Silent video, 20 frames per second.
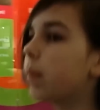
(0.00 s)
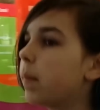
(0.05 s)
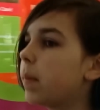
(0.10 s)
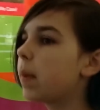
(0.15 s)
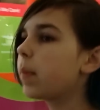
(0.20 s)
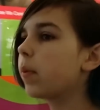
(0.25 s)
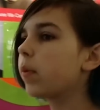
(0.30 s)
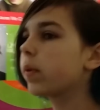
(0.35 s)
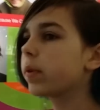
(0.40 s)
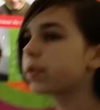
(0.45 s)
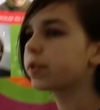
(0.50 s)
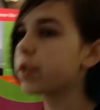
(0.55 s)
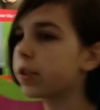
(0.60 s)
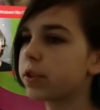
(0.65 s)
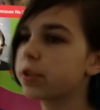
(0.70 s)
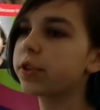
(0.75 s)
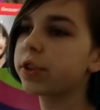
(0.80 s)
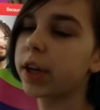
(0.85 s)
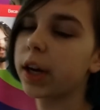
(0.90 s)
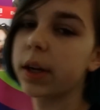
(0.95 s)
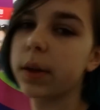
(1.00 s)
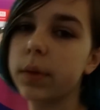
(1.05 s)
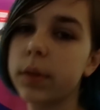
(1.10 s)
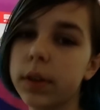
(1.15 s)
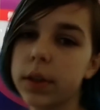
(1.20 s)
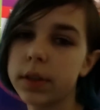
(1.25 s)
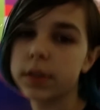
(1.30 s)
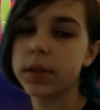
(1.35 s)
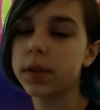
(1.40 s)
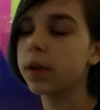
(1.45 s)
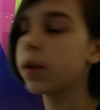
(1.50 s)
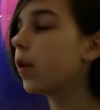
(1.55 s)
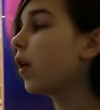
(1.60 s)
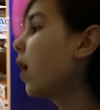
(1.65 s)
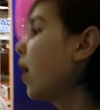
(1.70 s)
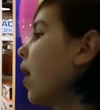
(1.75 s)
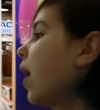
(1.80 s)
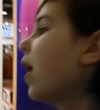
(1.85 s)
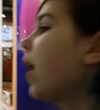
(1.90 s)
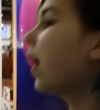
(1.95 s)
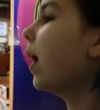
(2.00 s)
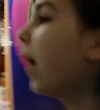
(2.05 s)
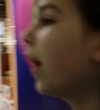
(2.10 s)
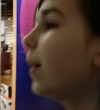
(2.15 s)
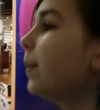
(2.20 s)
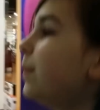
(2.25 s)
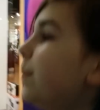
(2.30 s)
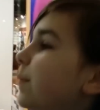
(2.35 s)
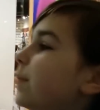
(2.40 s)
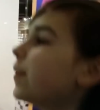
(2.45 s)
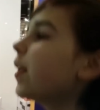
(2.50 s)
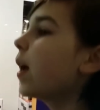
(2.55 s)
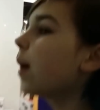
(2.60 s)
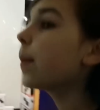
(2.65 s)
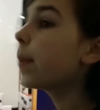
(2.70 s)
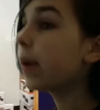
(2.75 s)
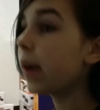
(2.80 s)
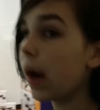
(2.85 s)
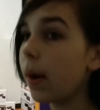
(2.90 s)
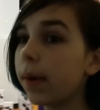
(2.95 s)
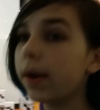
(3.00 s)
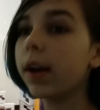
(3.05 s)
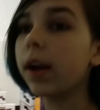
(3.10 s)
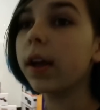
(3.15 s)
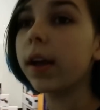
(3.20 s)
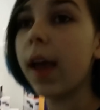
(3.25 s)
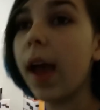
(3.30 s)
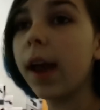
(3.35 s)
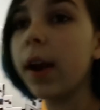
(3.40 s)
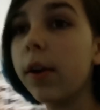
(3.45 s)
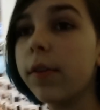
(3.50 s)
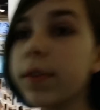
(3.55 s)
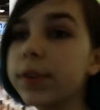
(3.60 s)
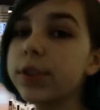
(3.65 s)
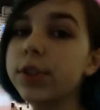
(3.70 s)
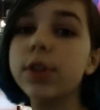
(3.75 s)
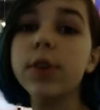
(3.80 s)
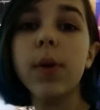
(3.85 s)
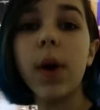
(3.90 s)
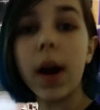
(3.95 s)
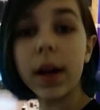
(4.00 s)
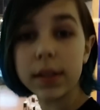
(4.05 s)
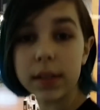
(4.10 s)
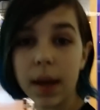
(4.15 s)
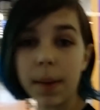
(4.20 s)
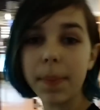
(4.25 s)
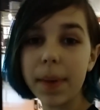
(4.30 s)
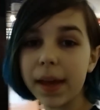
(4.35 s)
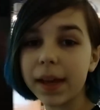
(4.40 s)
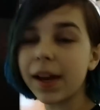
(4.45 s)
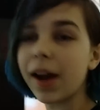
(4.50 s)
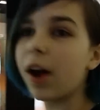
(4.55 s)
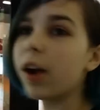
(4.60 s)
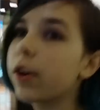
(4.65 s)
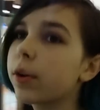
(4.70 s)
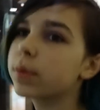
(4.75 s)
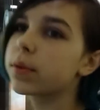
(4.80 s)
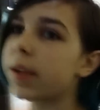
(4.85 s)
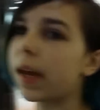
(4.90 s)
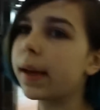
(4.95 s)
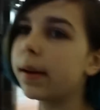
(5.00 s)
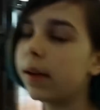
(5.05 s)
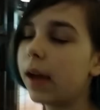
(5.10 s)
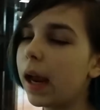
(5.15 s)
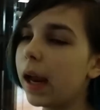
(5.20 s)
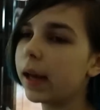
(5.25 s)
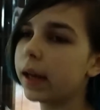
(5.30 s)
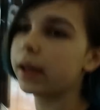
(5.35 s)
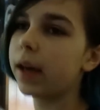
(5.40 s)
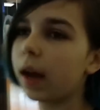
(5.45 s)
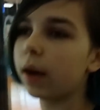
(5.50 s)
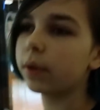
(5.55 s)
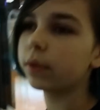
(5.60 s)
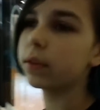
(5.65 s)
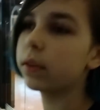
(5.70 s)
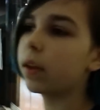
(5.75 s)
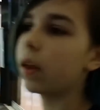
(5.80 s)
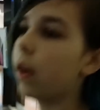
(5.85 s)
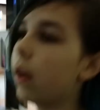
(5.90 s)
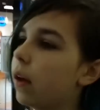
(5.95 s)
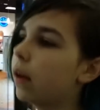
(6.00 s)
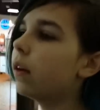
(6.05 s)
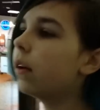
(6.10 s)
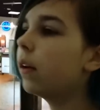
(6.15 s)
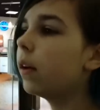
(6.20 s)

Maybe we'll just check really soon. But now we're gonna head over to Hot Topic. Otto's like hanging out in the